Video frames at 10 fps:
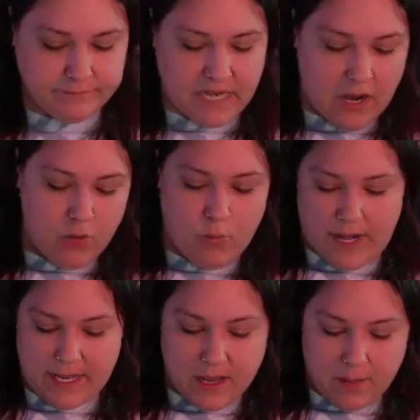
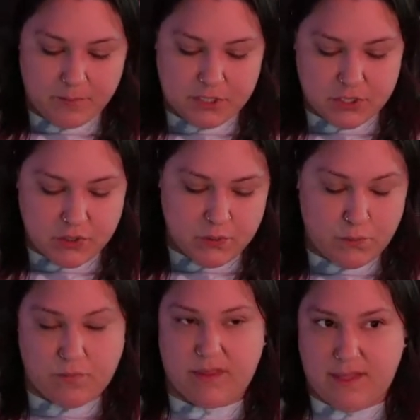When it comes
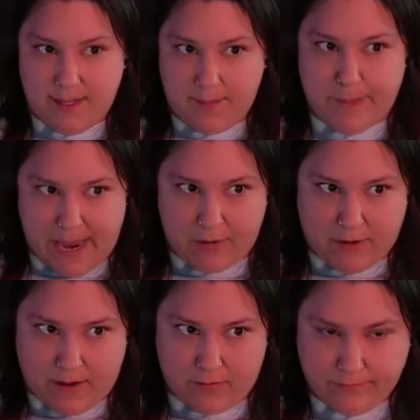to the
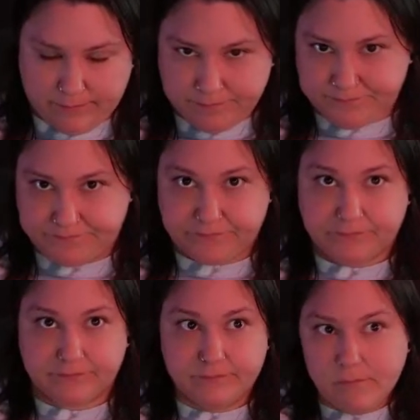background
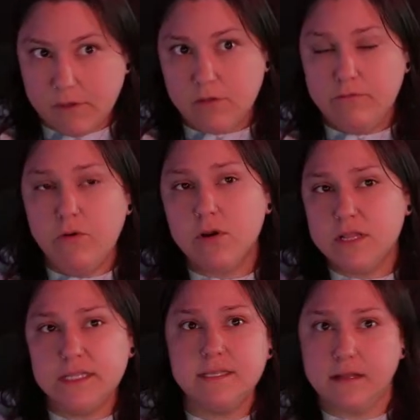for
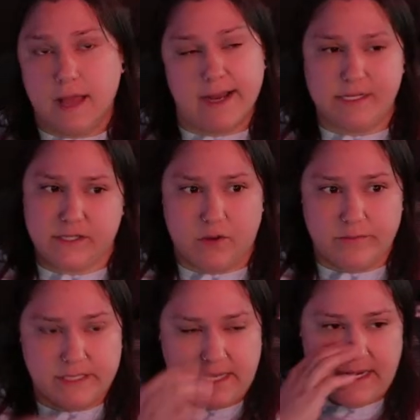this
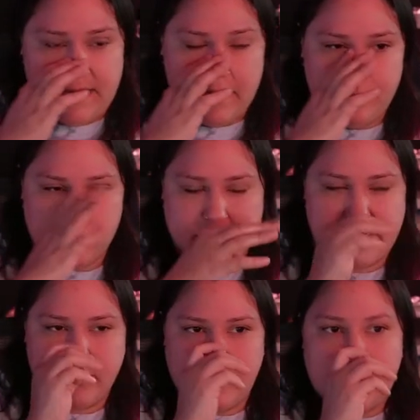kaleidoscope scene in
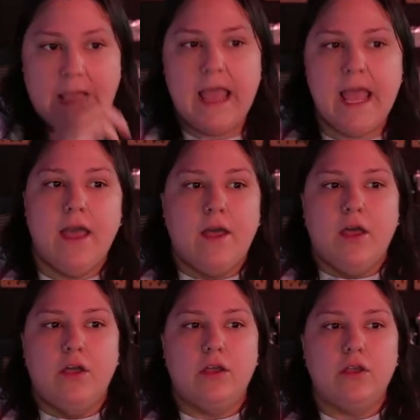particular,
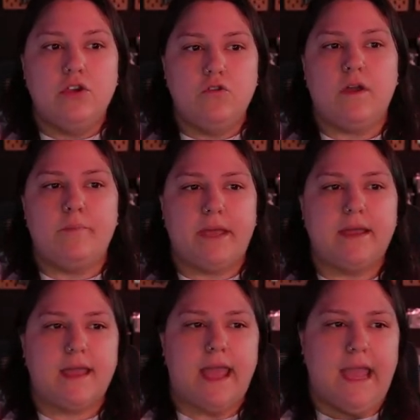you can
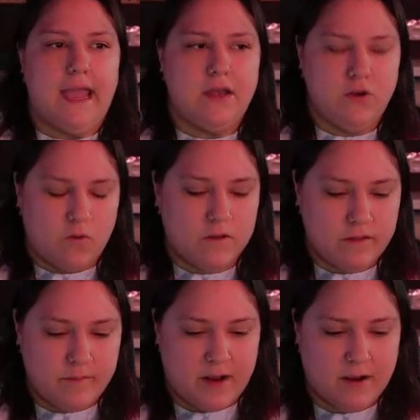pick a North
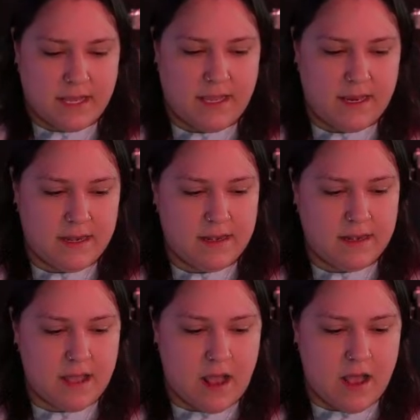
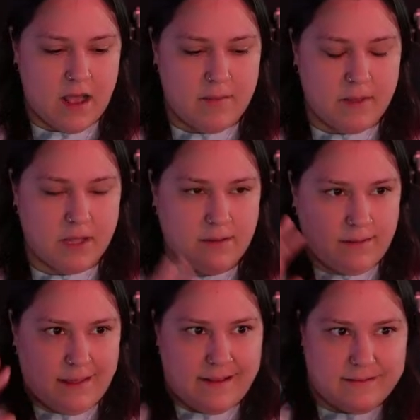American
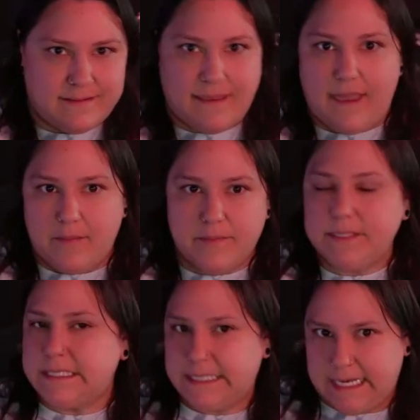landscape
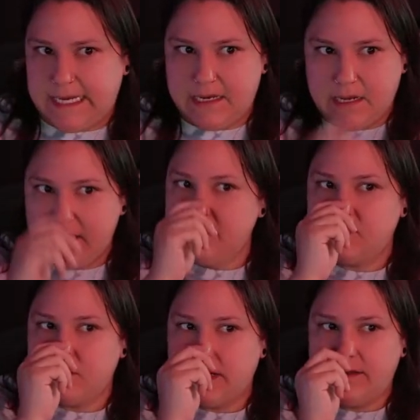scene is
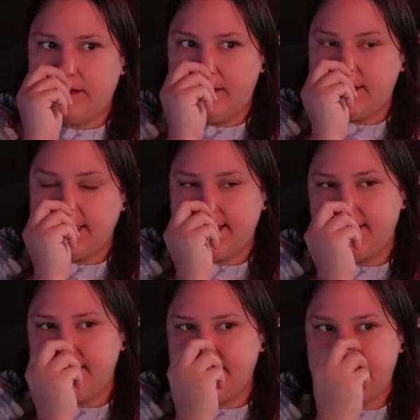what I'd like
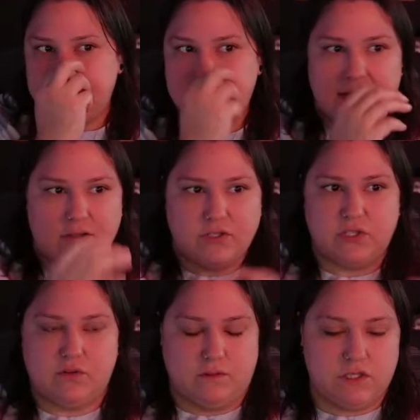to tell
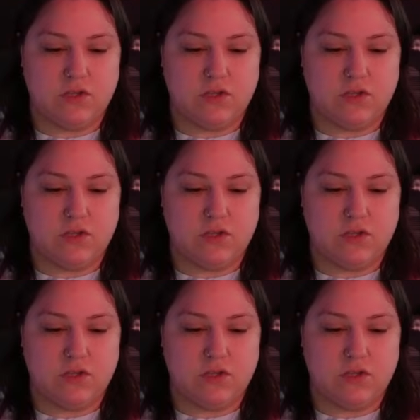students.